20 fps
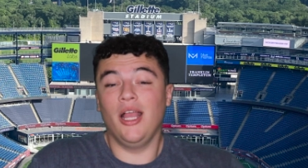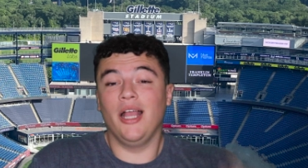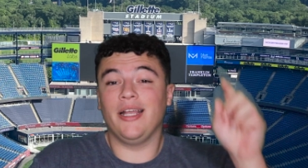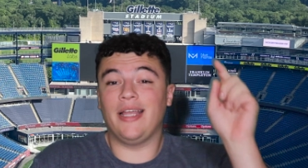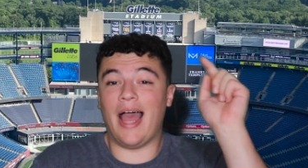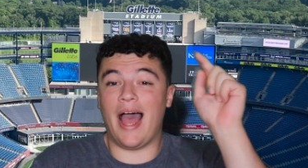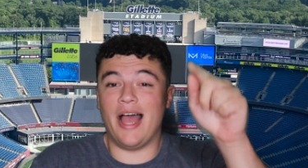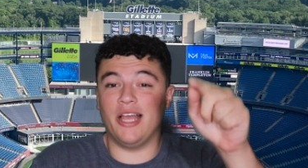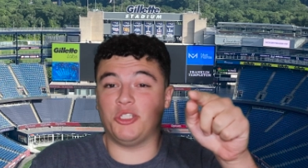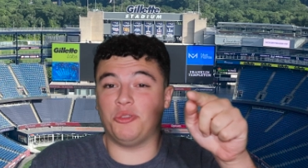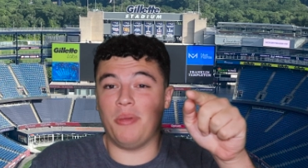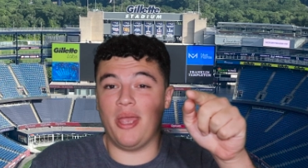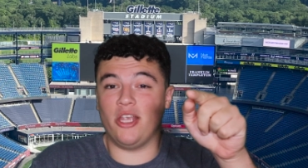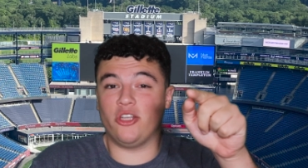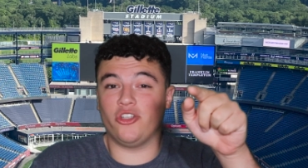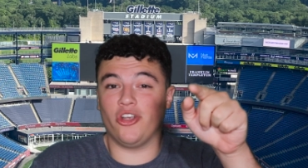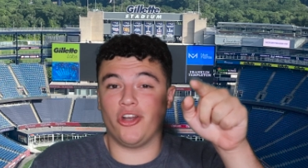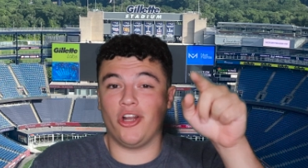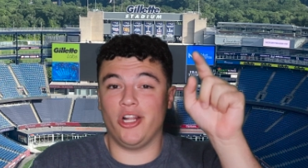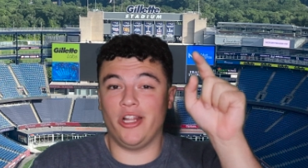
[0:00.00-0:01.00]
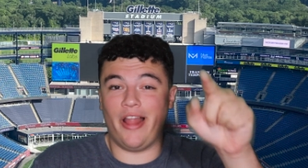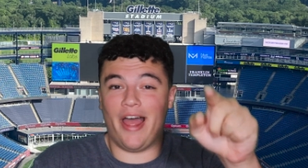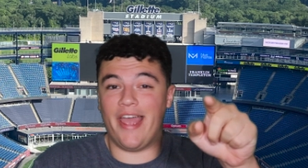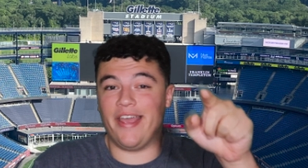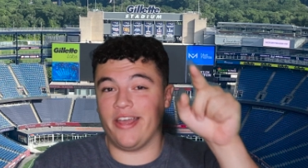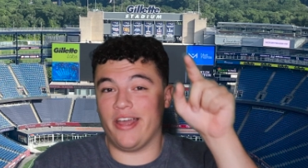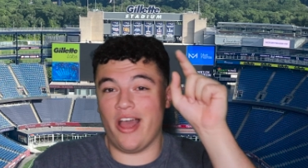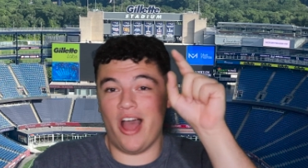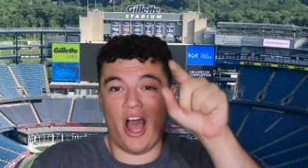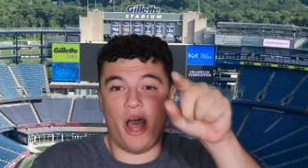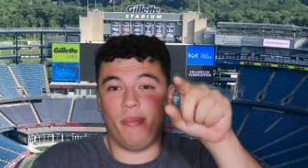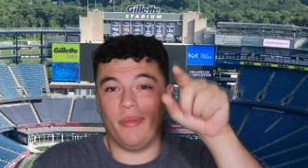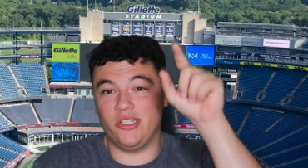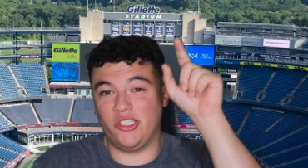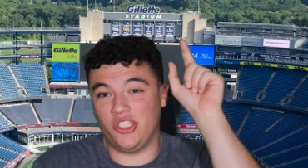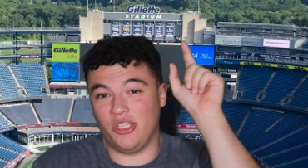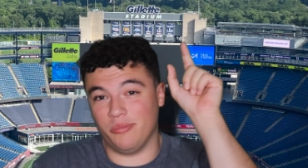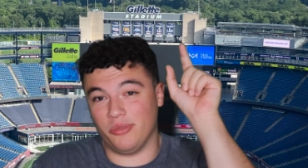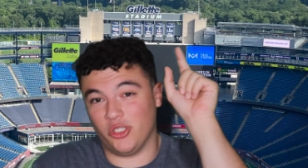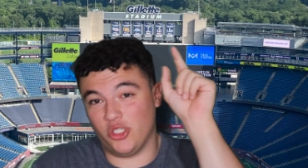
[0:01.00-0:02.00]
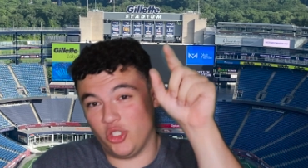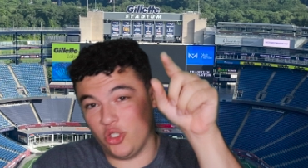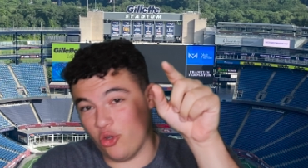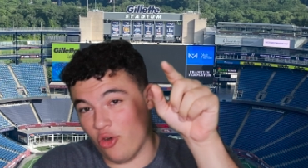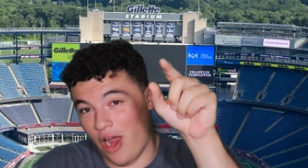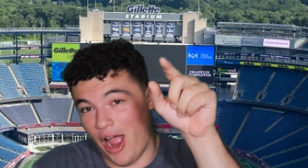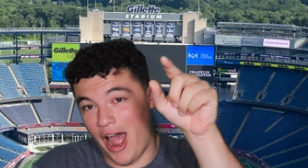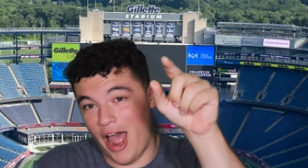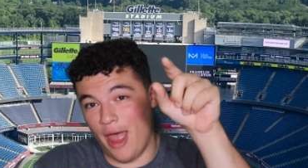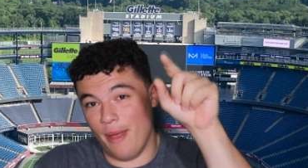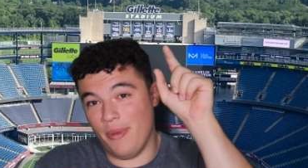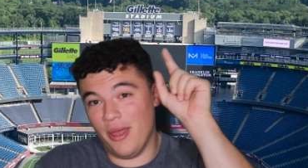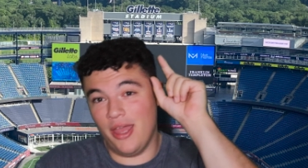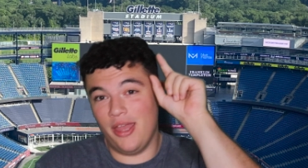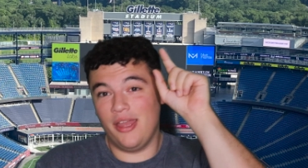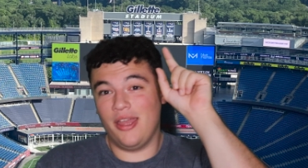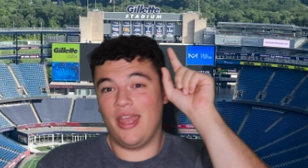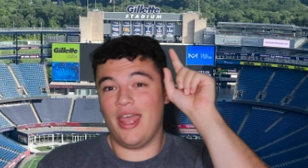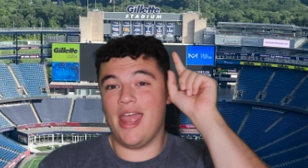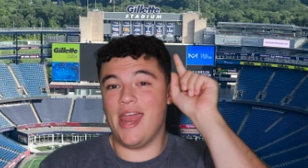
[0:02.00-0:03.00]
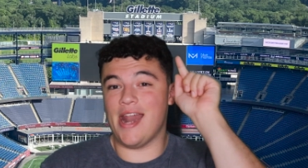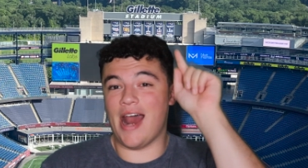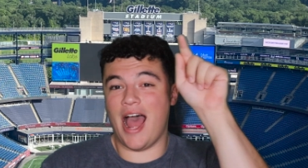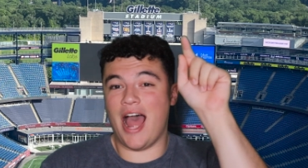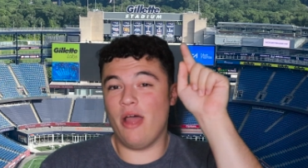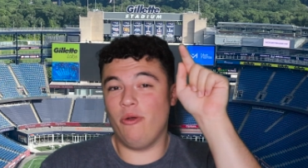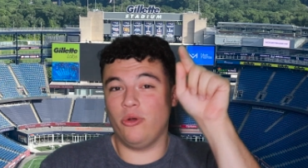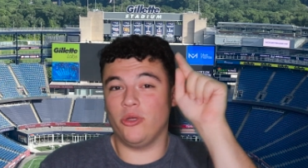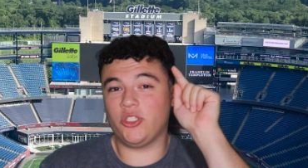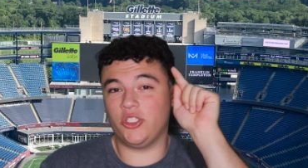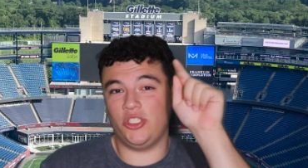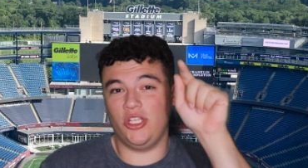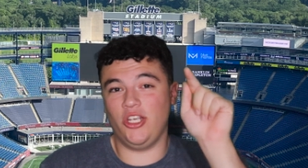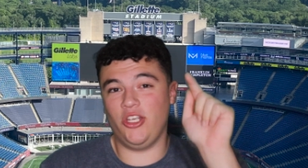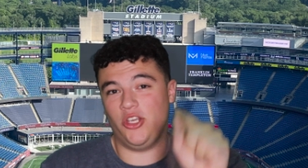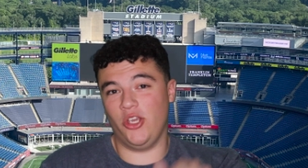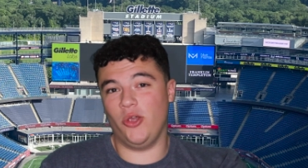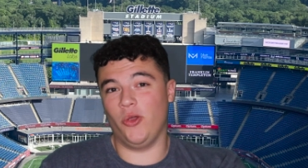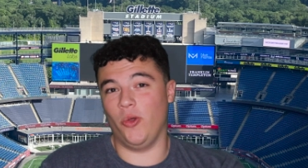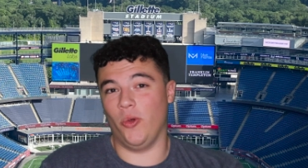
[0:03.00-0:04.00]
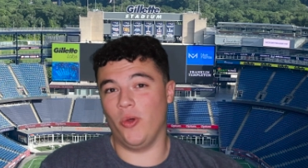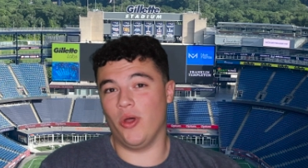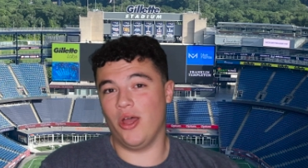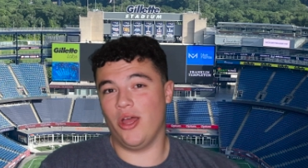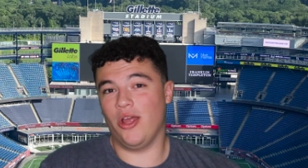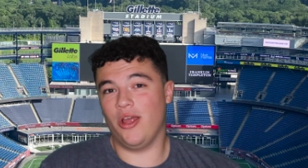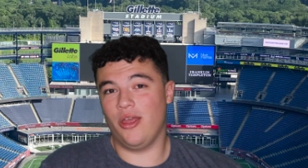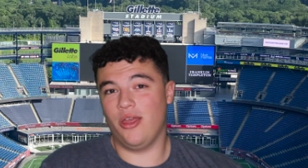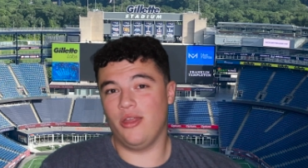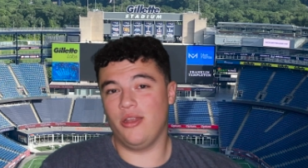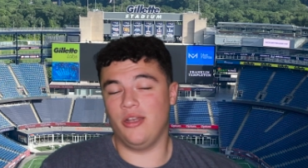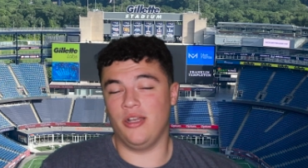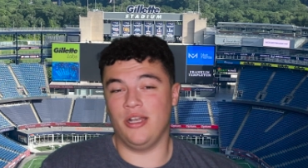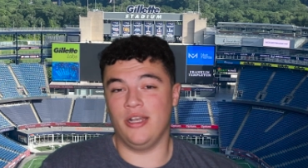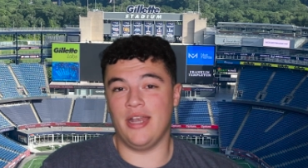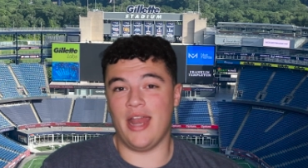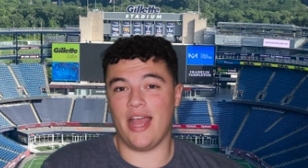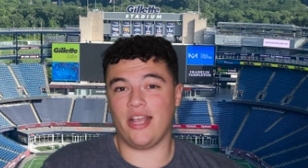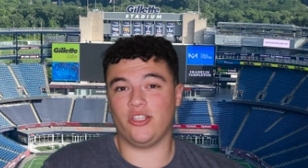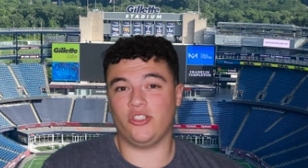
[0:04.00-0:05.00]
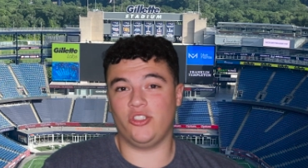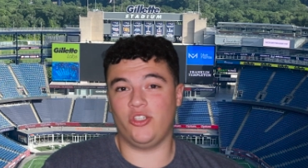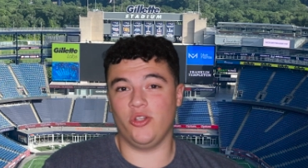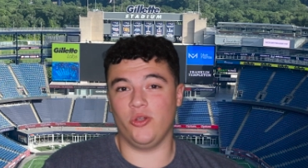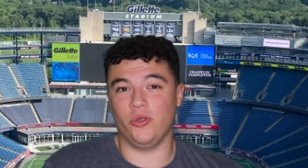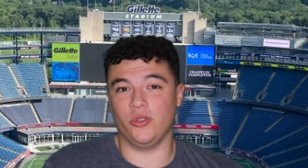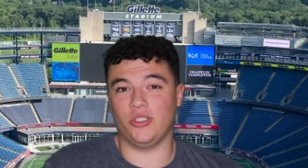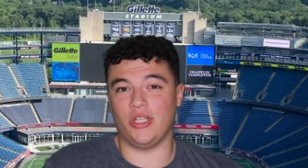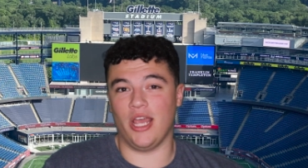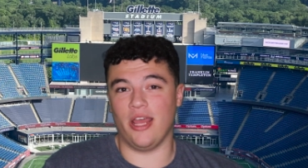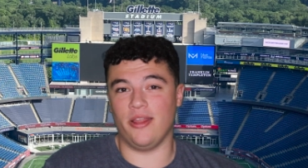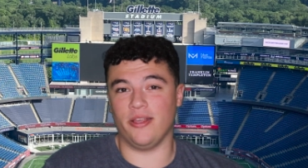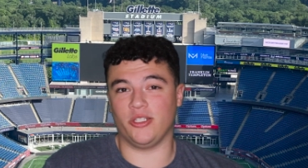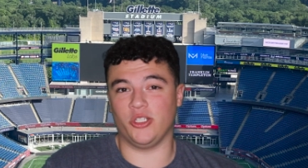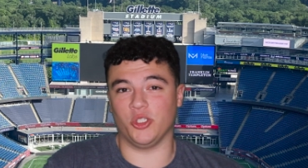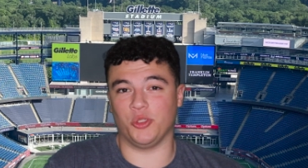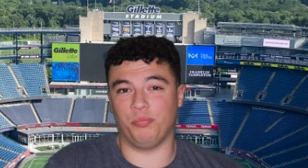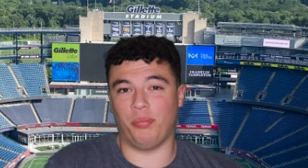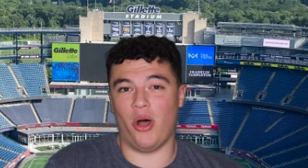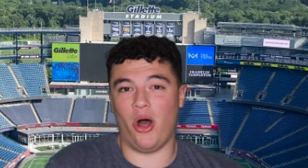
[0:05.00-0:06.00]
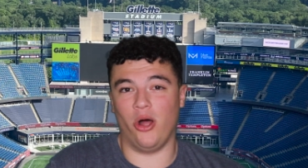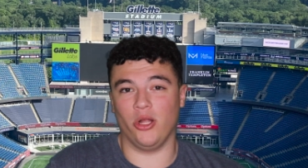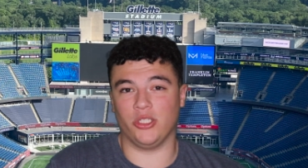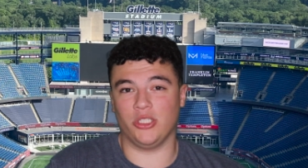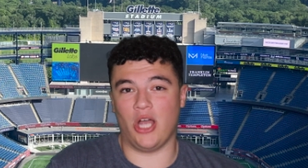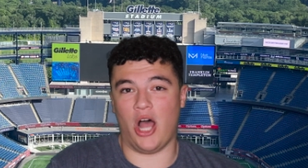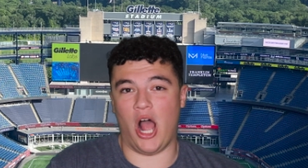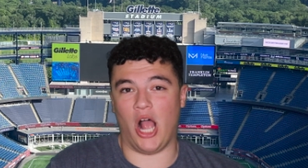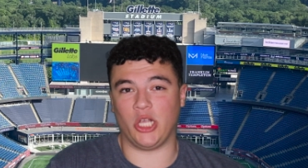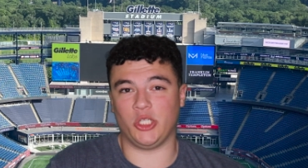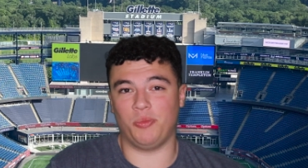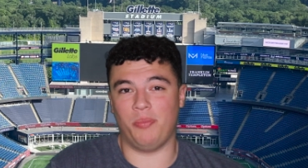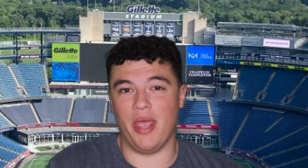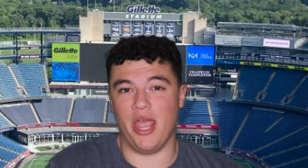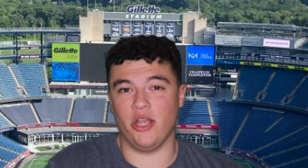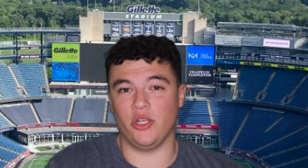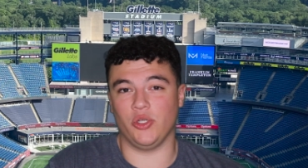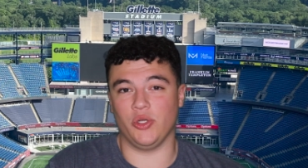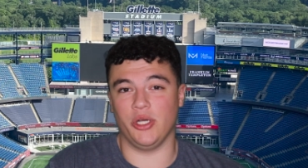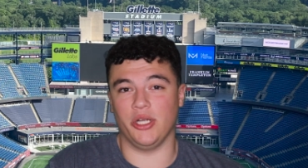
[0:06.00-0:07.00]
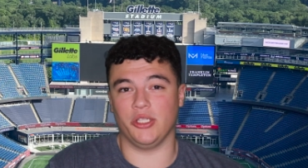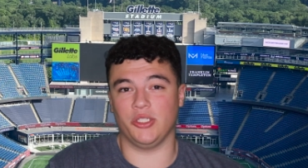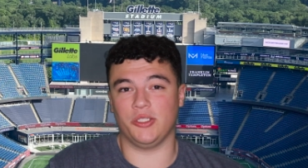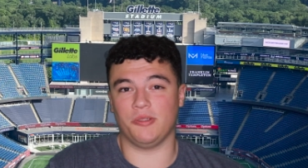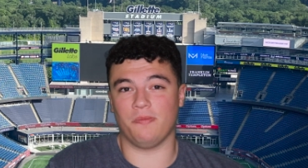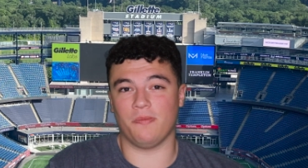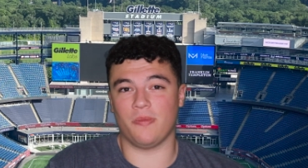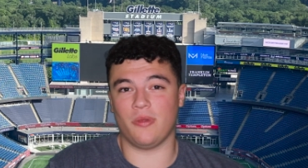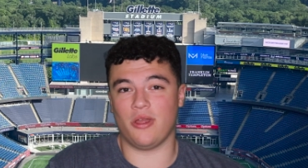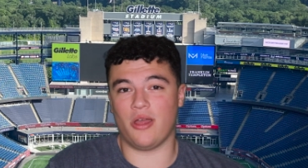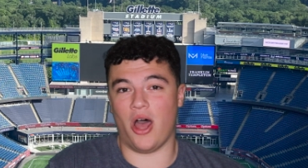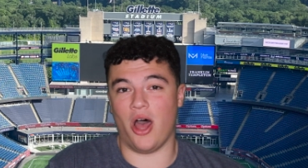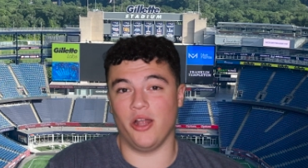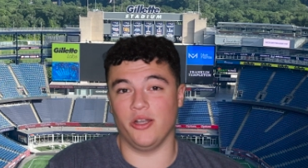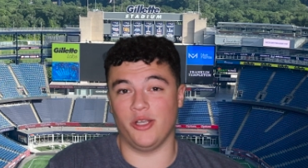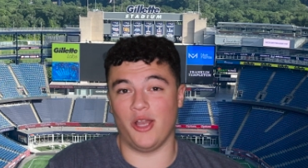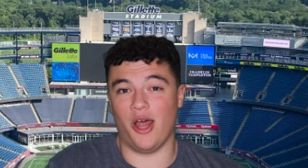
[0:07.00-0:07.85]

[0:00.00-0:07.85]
Guys, make sure to like, comment, subscribe, and I will see you next Tuesday. This is Paul Talks Patriots on